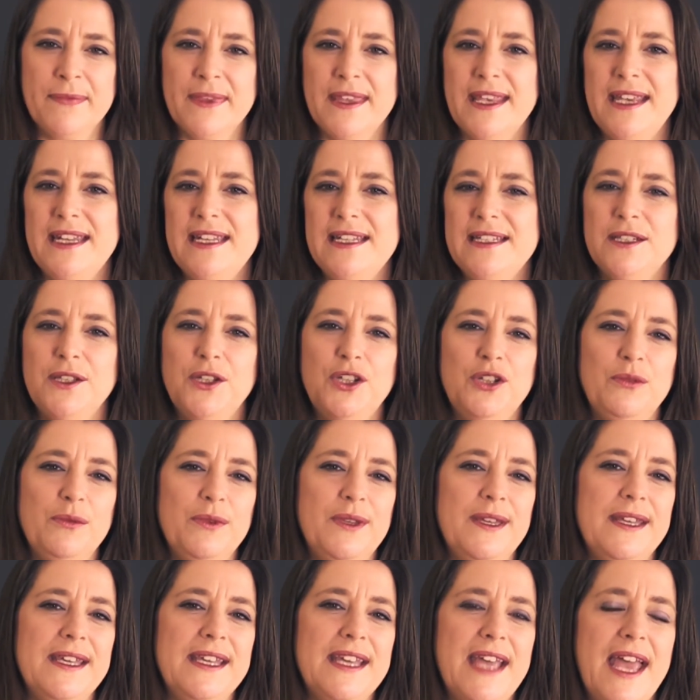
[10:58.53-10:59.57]
It is
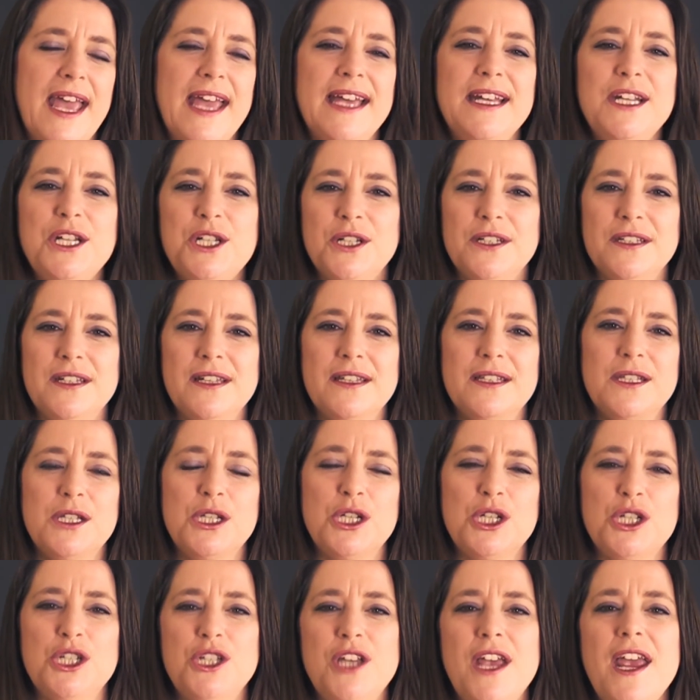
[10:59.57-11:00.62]
communication, it's
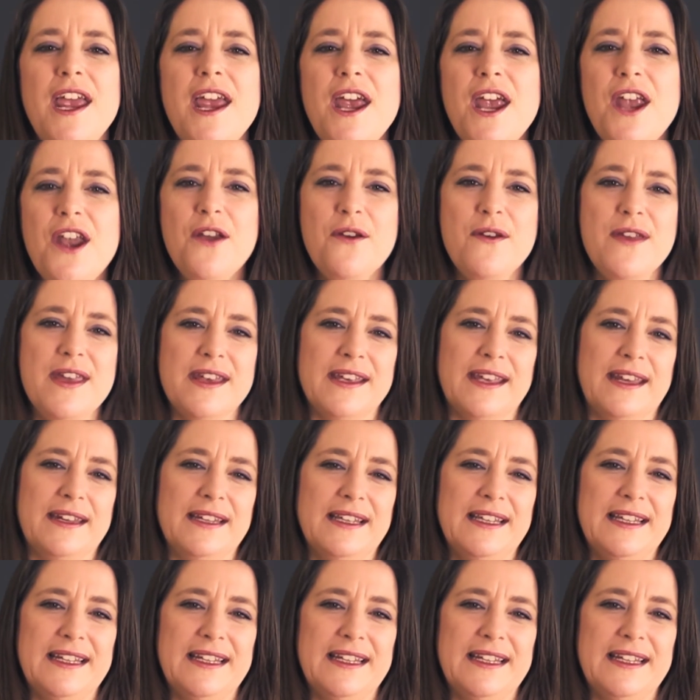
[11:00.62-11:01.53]
sharing and